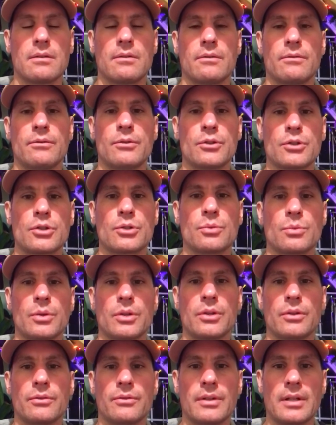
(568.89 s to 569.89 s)
version
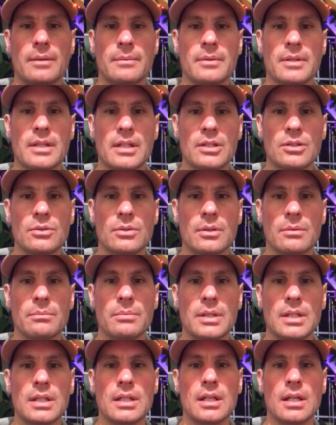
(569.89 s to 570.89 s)
with your family that you can
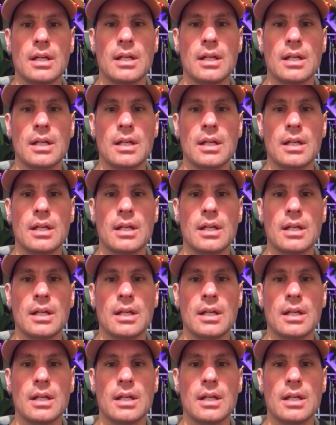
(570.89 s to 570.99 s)
be.